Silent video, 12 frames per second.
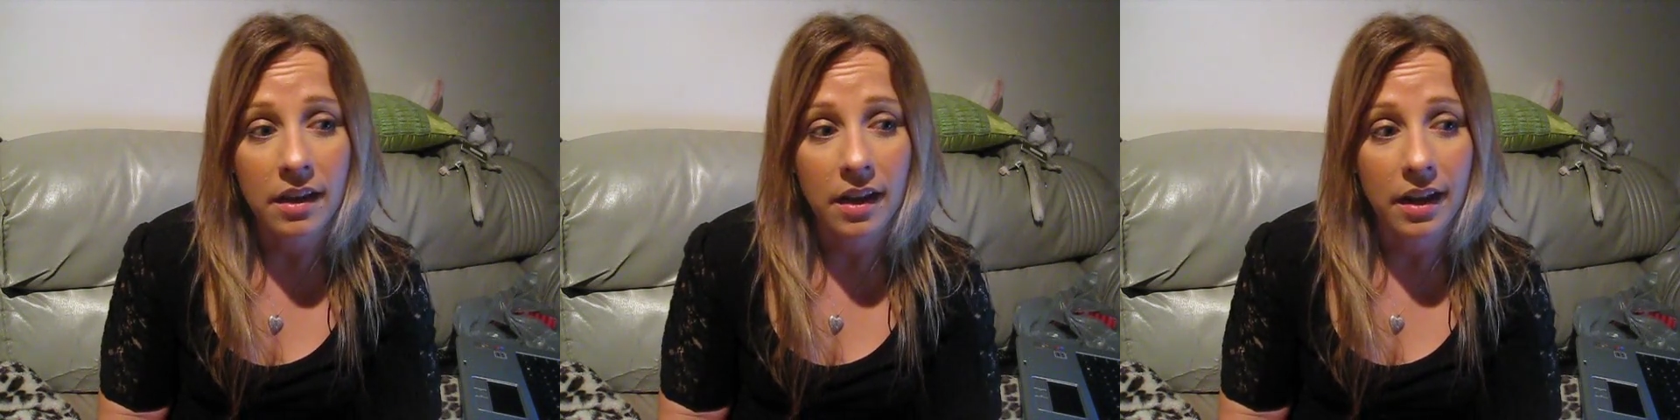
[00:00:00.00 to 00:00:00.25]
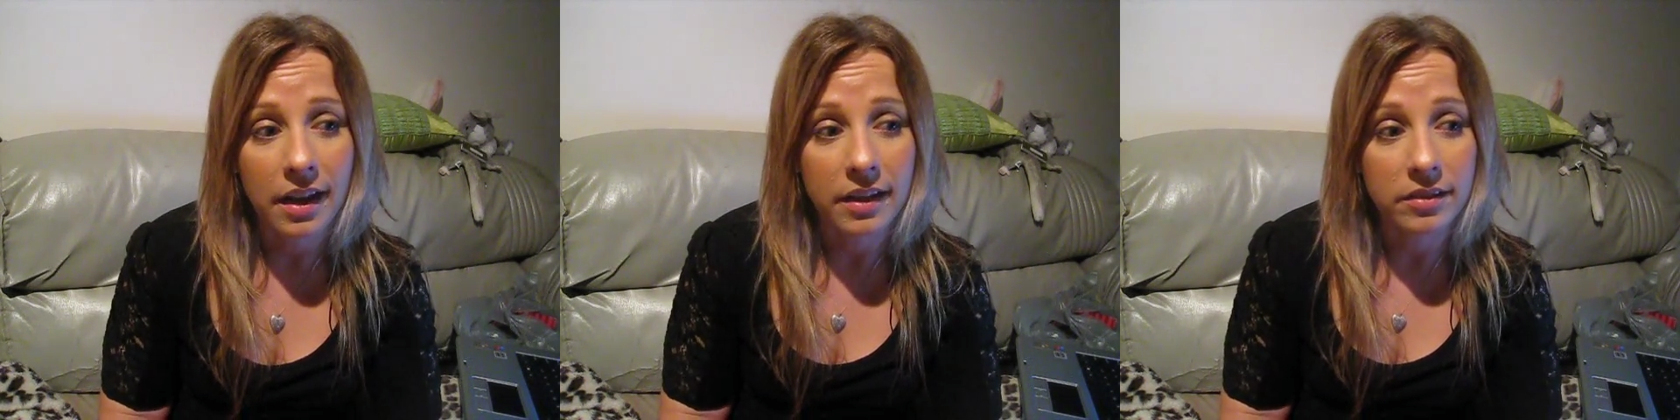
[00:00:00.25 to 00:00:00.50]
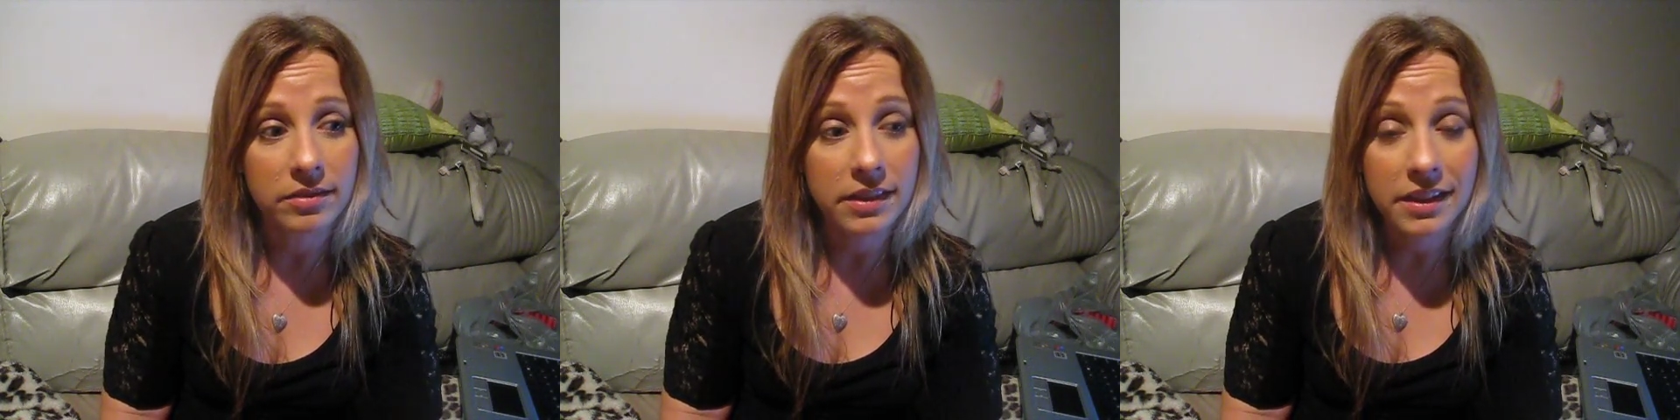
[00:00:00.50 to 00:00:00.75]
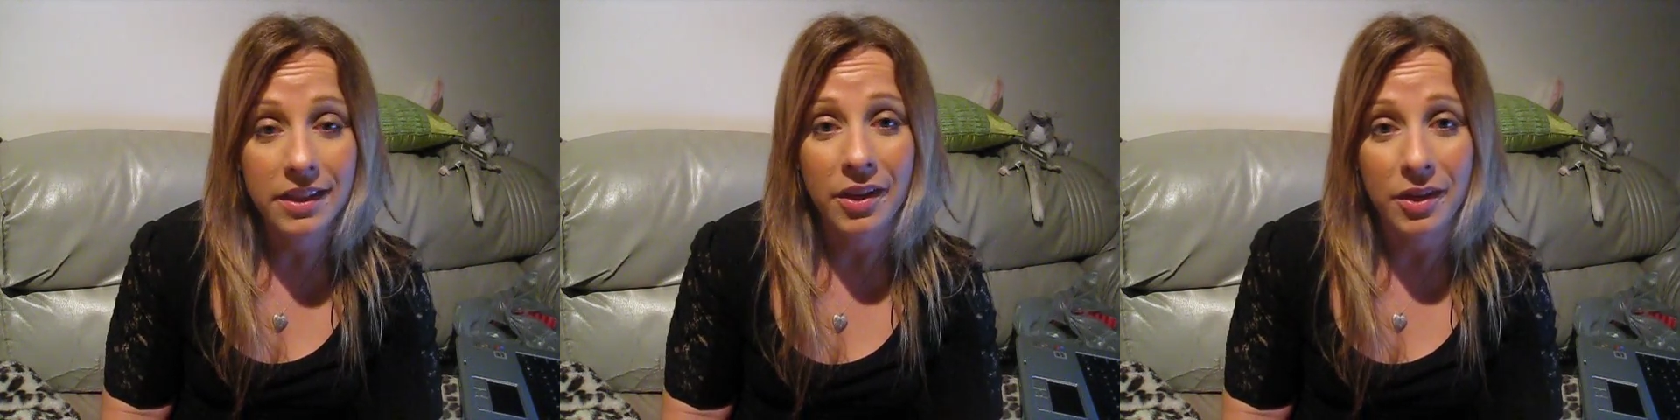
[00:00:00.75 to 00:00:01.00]
I
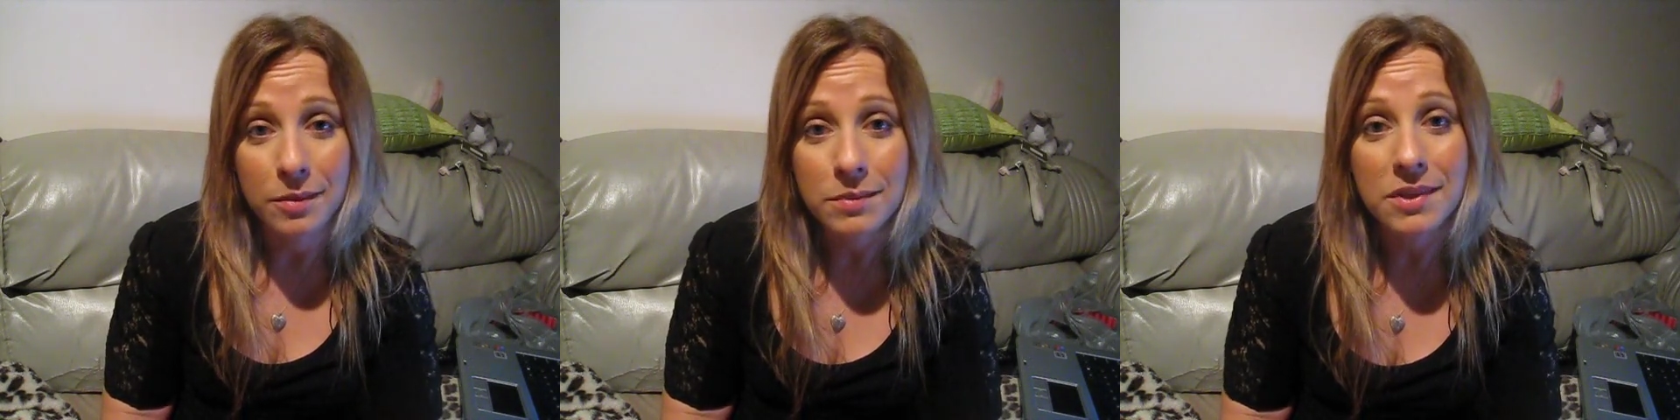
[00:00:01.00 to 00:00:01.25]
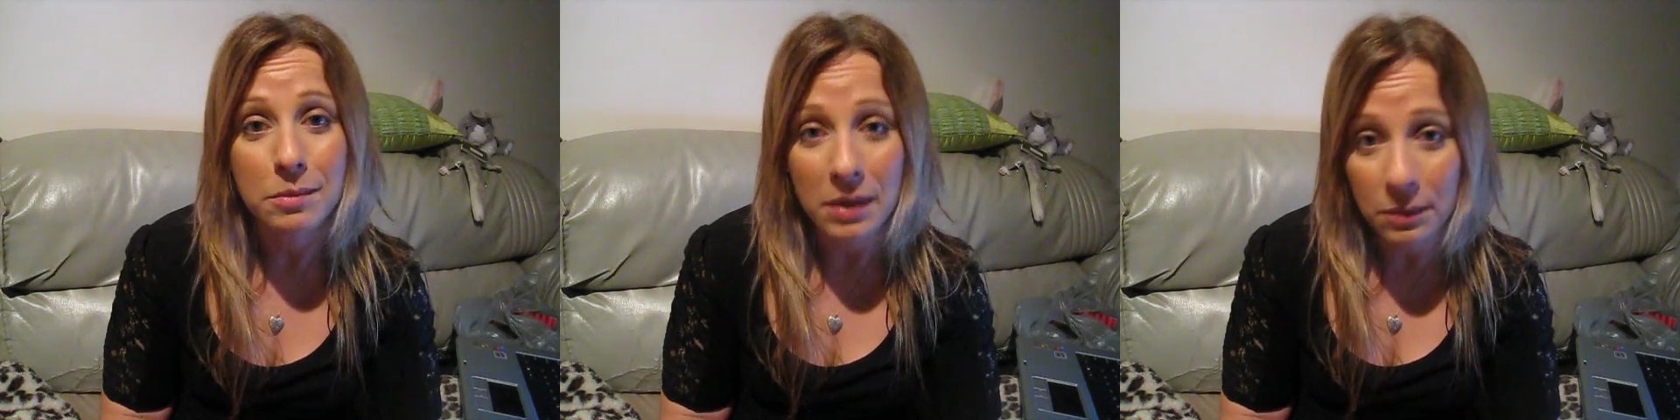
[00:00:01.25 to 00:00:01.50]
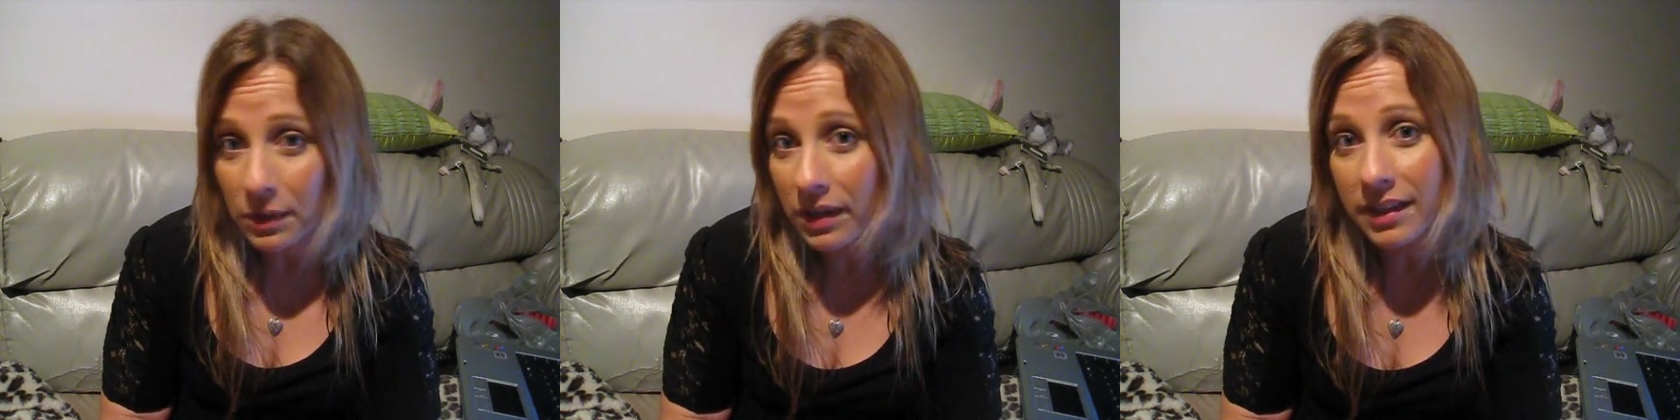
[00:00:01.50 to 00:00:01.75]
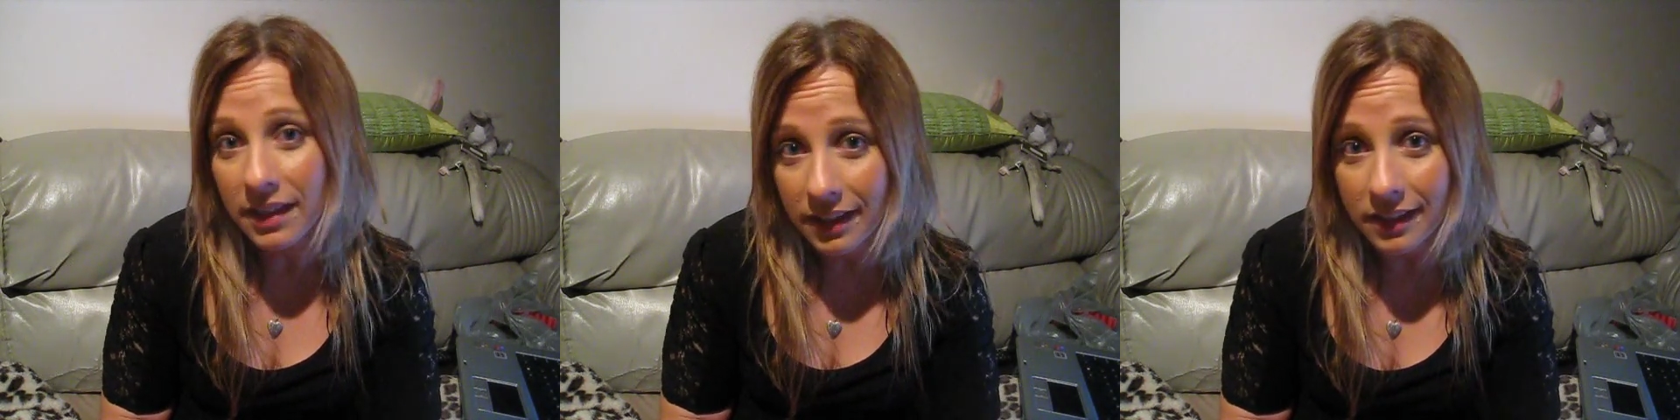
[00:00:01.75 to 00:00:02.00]
really hope to be
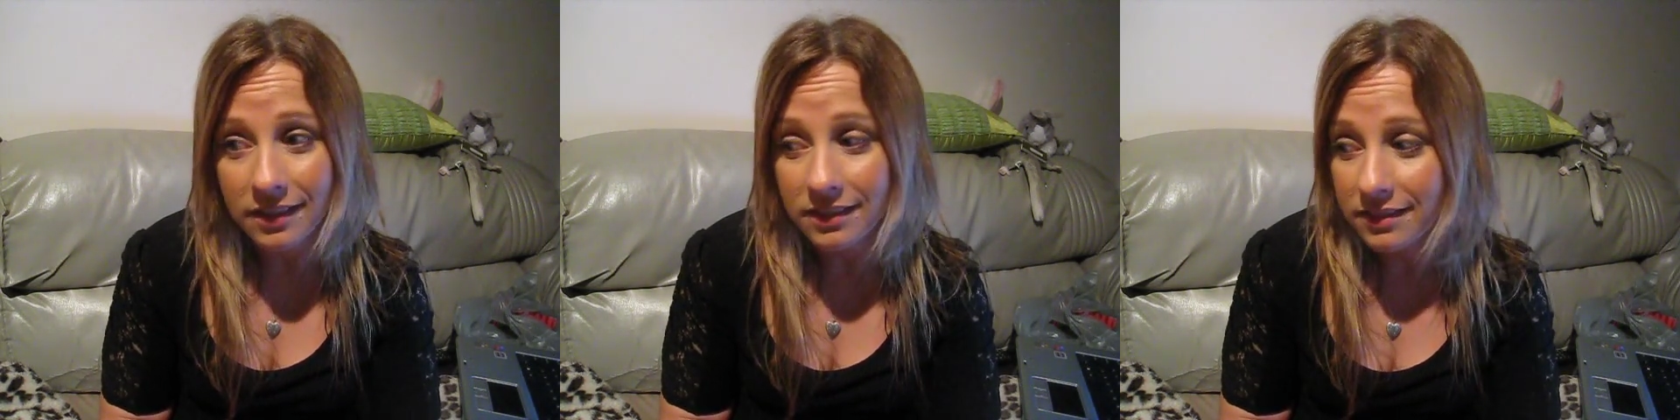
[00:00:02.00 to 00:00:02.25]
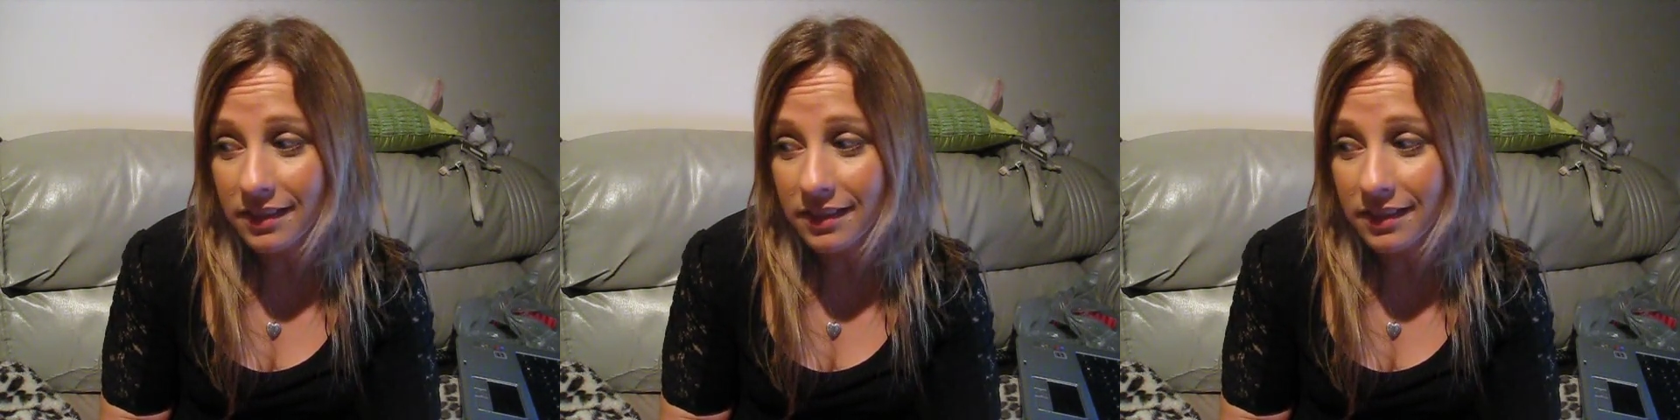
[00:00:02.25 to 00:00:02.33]
working